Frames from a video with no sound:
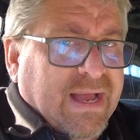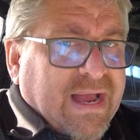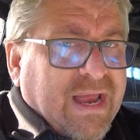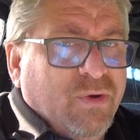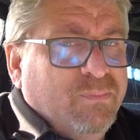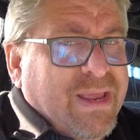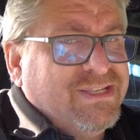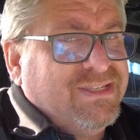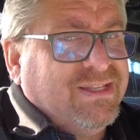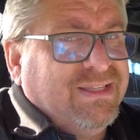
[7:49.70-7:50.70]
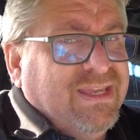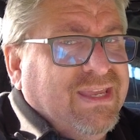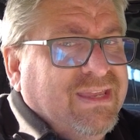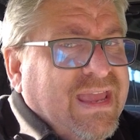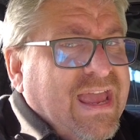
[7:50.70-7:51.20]
I would
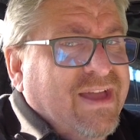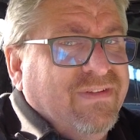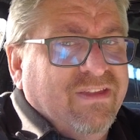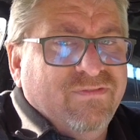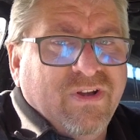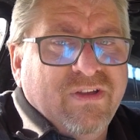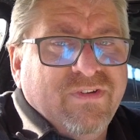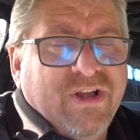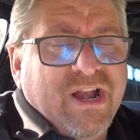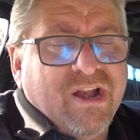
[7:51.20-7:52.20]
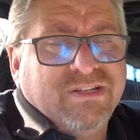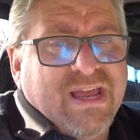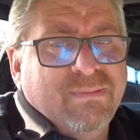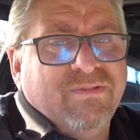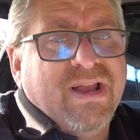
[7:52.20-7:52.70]
basically have a very, very hard
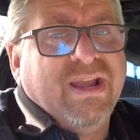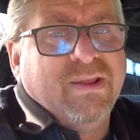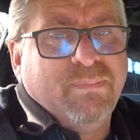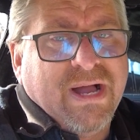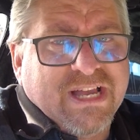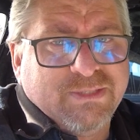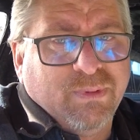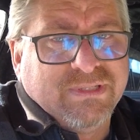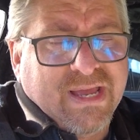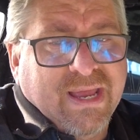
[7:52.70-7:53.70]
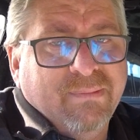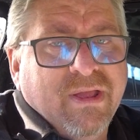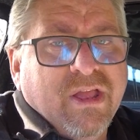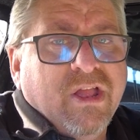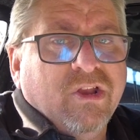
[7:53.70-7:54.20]
time, if not impossible time,
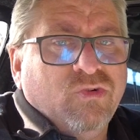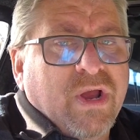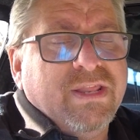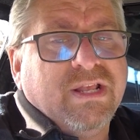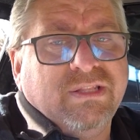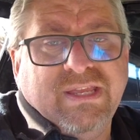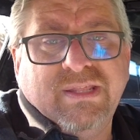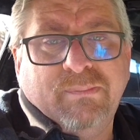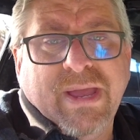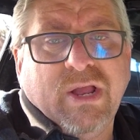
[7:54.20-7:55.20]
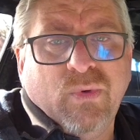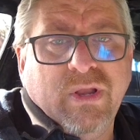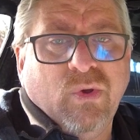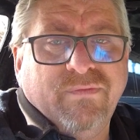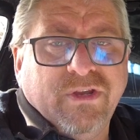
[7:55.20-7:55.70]
trying to clean the back
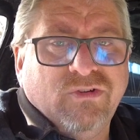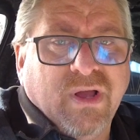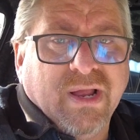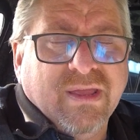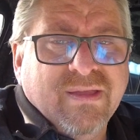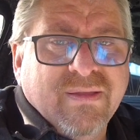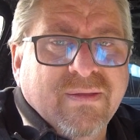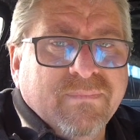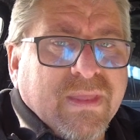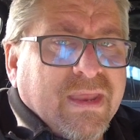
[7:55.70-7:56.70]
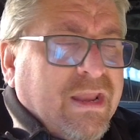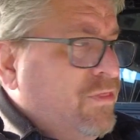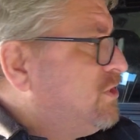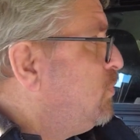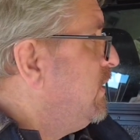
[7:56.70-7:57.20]
window of the truck. Now
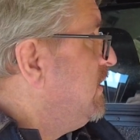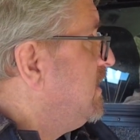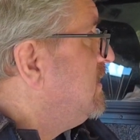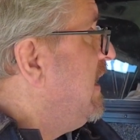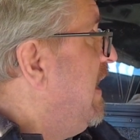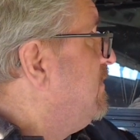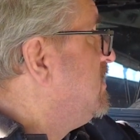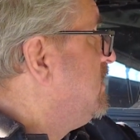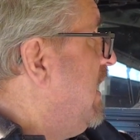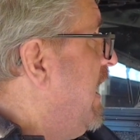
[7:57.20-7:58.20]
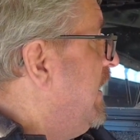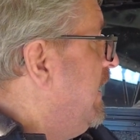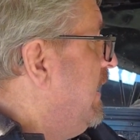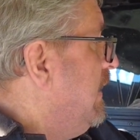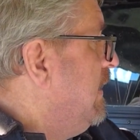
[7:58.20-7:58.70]
this one doesn't have a slide
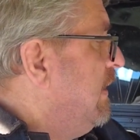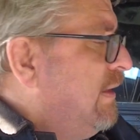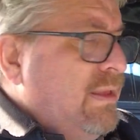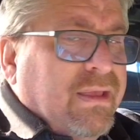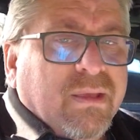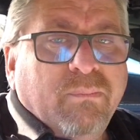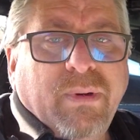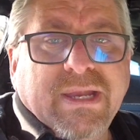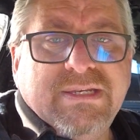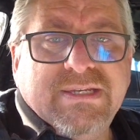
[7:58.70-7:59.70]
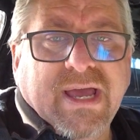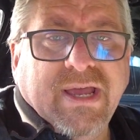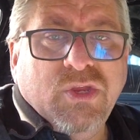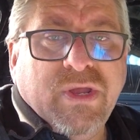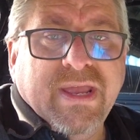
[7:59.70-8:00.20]
in it, but
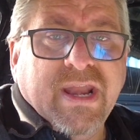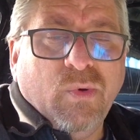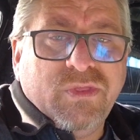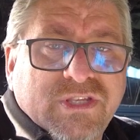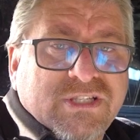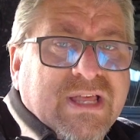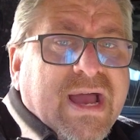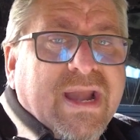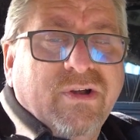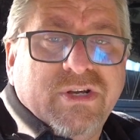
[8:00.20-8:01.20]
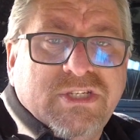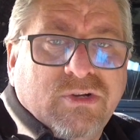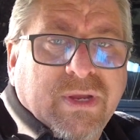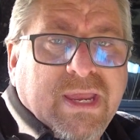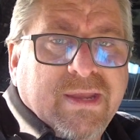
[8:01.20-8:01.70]
you can get it a slide or a
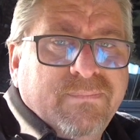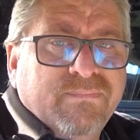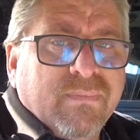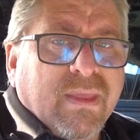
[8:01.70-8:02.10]
screen.